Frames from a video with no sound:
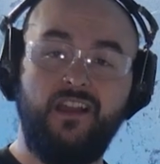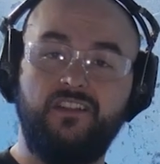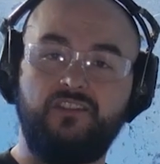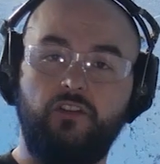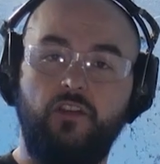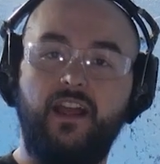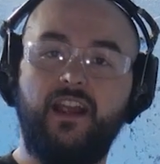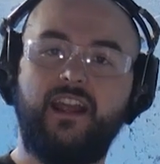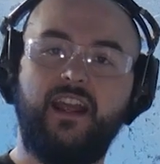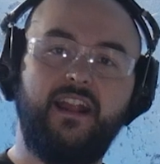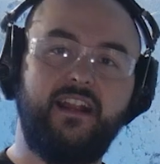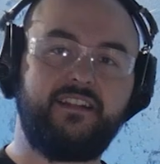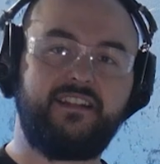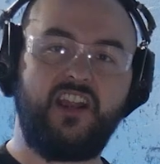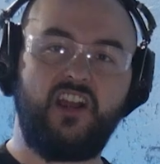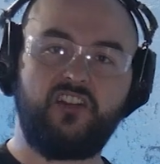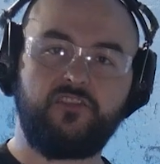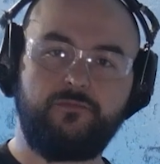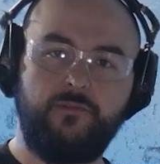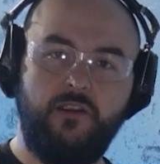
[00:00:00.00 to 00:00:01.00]
So that kind of
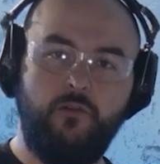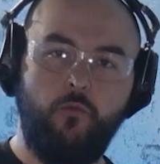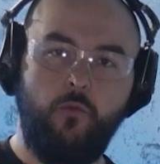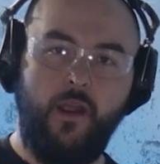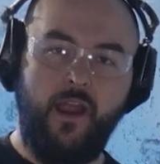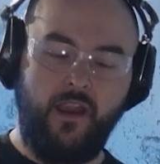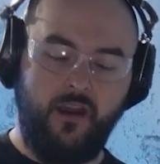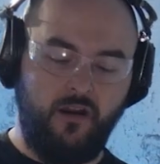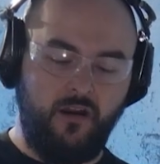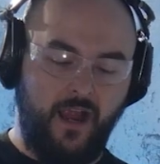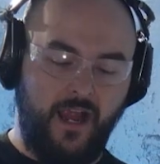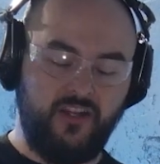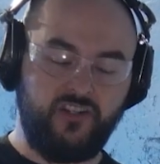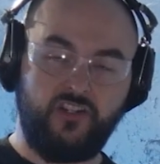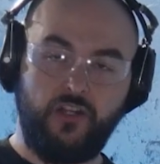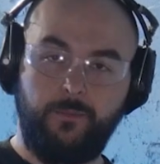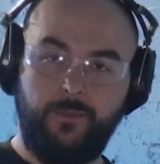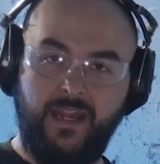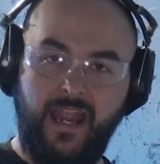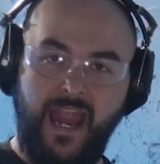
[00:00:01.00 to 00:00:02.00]
tells me where I
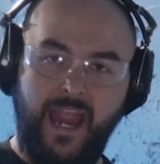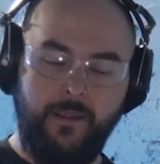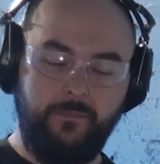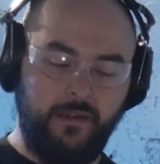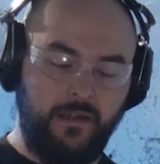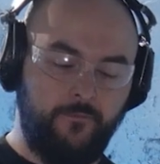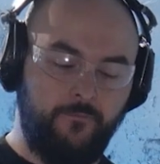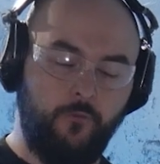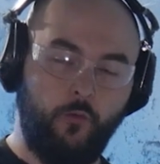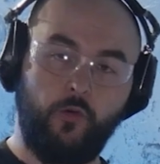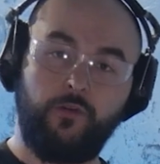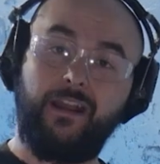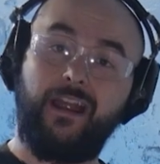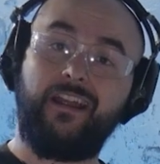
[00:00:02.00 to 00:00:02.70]
should be aiming for.